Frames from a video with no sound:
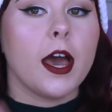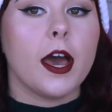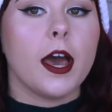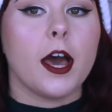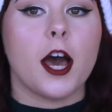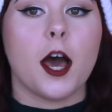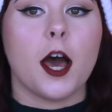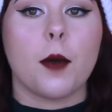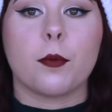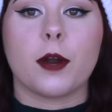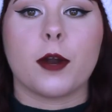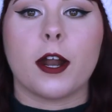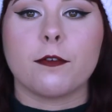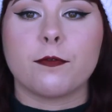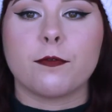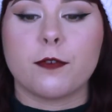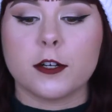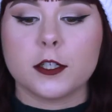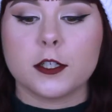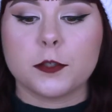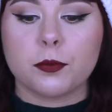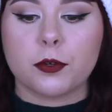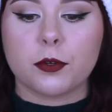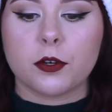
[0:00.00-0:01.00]
When I
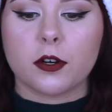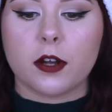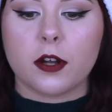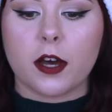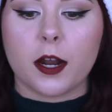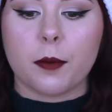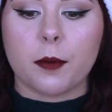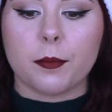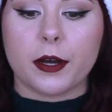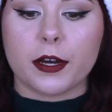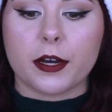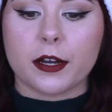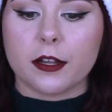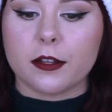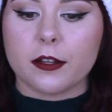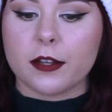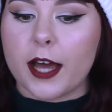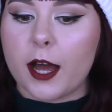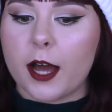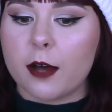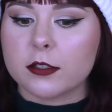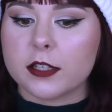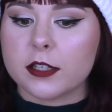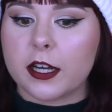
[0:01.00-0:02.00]
first put it on, I'm not gonna
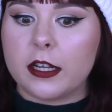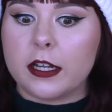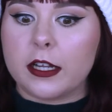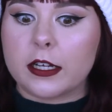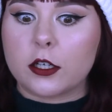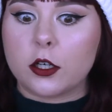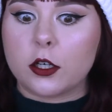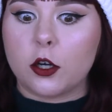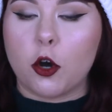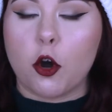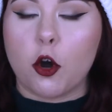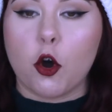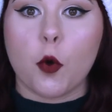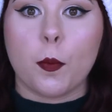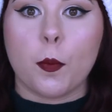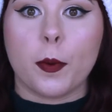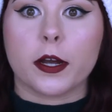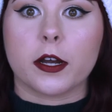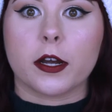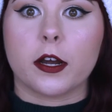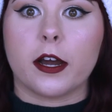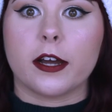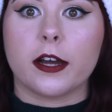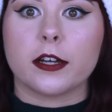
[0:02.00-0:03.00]
lie, I was kind of like, oh
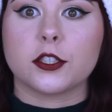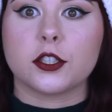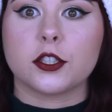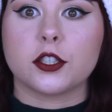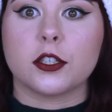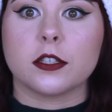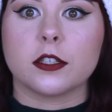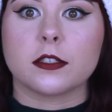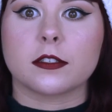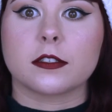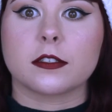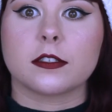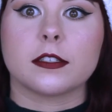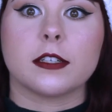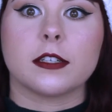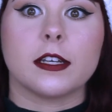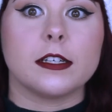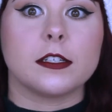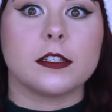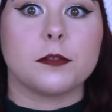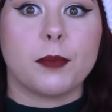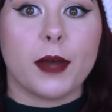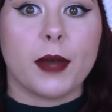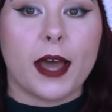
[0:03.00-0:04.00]
my gosh, this
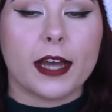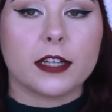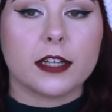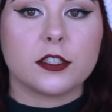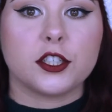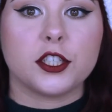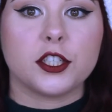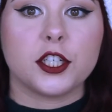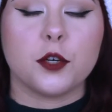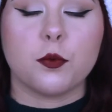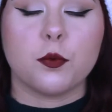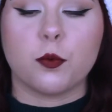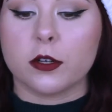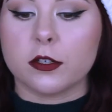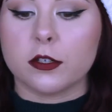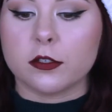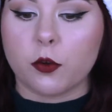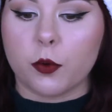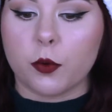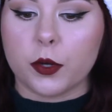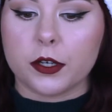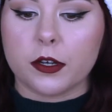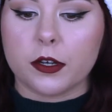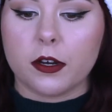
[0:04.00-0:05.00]
is patchy, what is
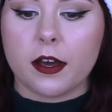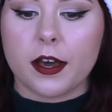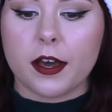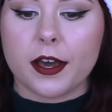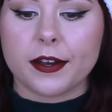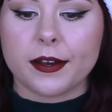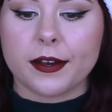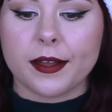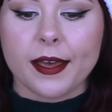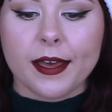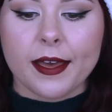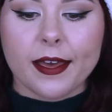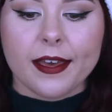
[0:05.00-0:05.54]
going on?